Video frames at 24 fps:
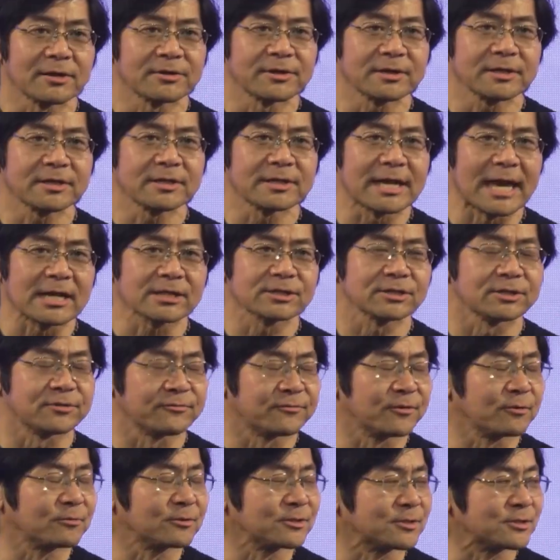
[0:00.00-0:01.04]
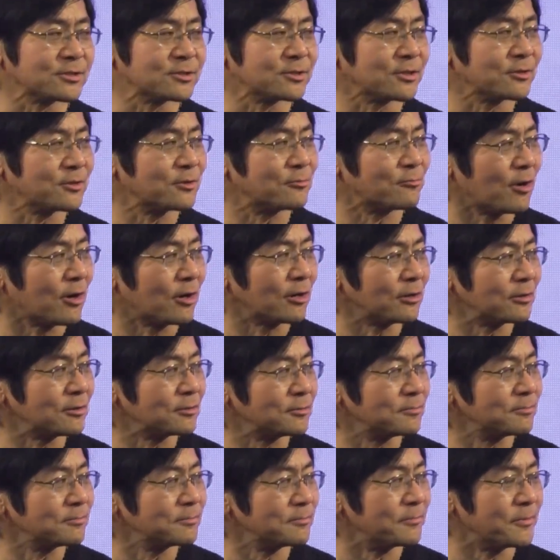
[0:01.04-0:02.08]
think it actually focuses on the wrong
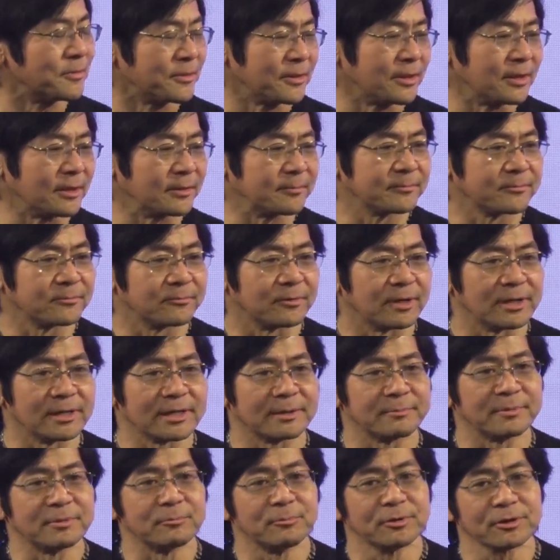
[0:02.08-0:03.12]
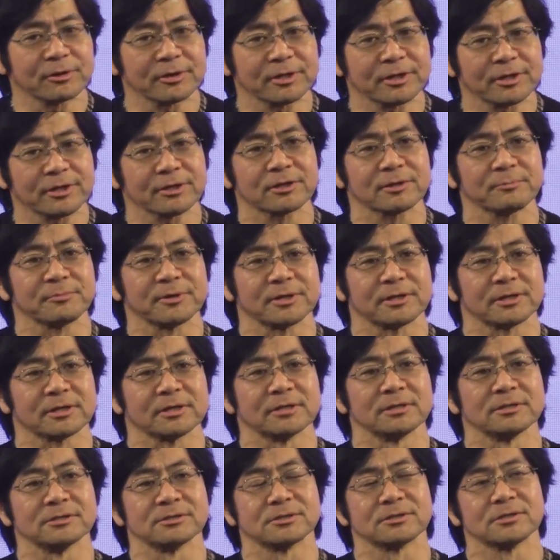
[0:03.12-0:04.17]
thing, right? I mean, we're here
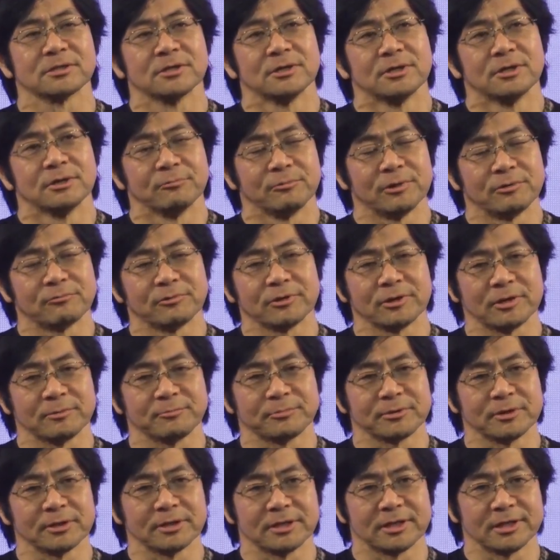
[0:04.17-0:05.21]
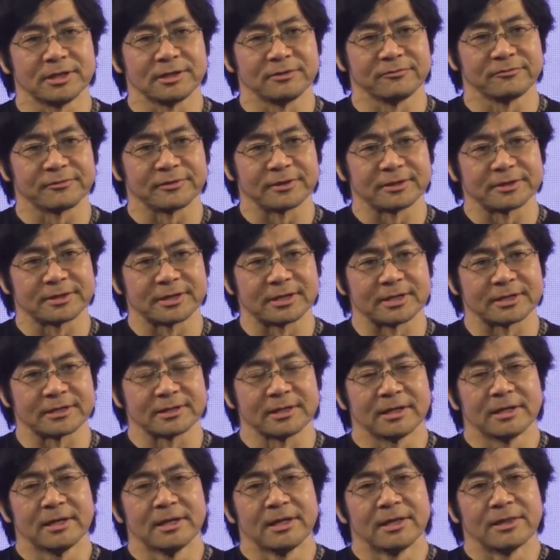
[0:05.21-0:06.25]
because we really believe that
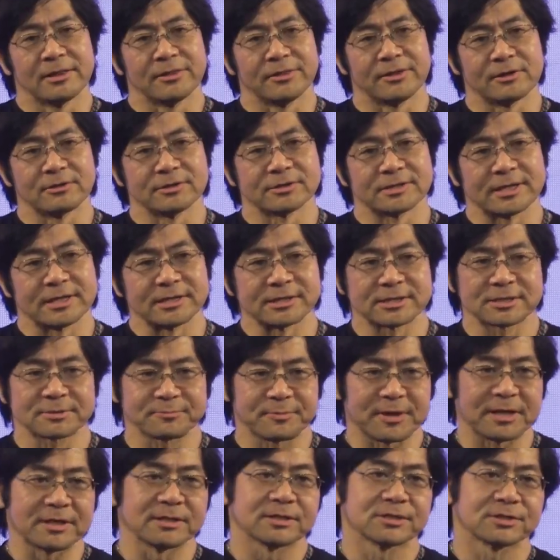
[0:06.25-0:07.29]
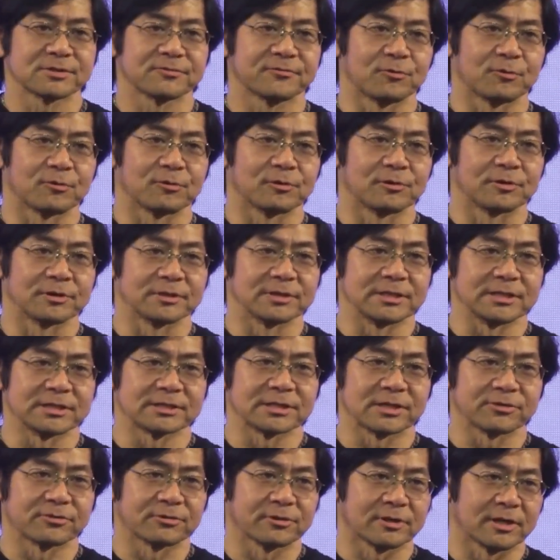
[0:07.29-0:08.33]
there's a space for
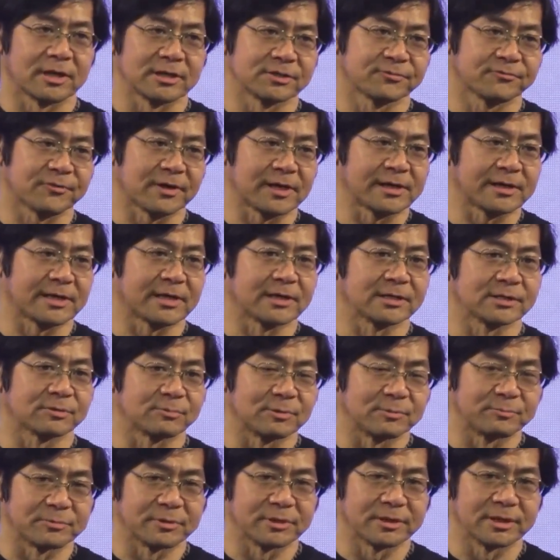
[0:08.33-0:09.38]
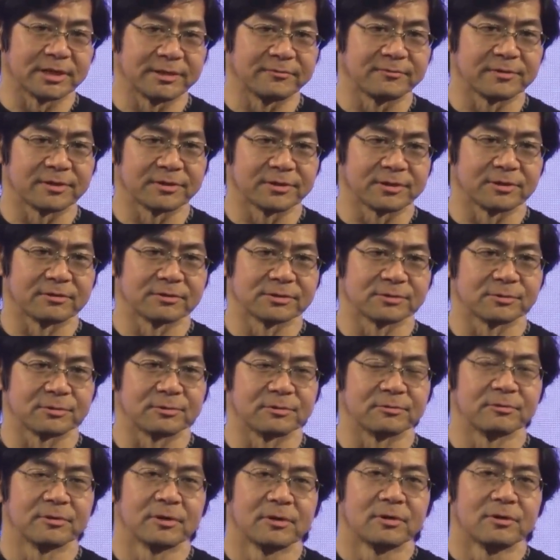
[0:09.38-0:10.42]
decentralized finance. We believe that there's
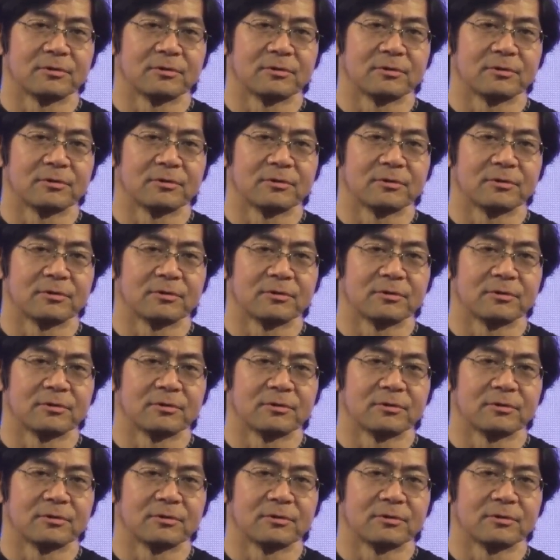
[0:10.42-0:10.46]
a